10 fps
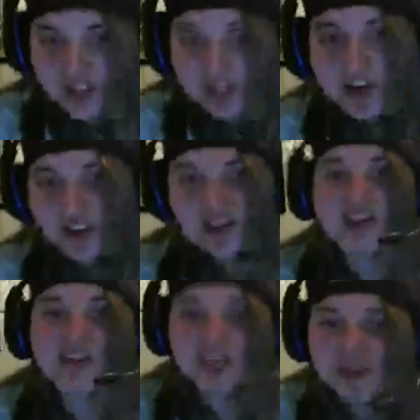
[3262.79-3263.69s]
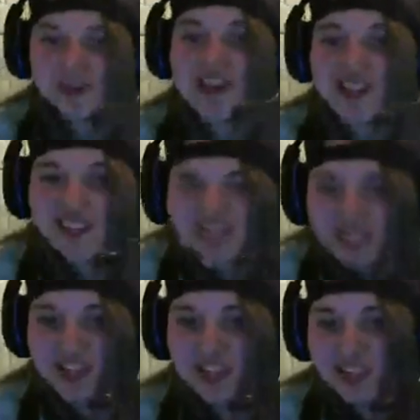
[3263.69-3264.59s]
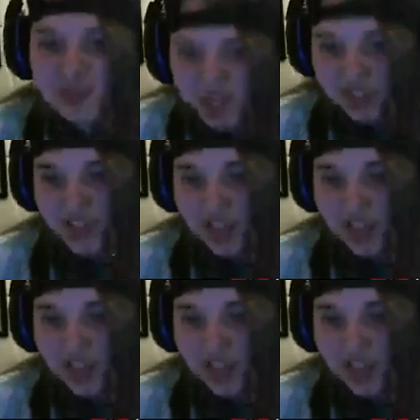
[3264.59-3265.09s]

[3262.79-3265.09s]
All the other Slim shadies are just in my titties.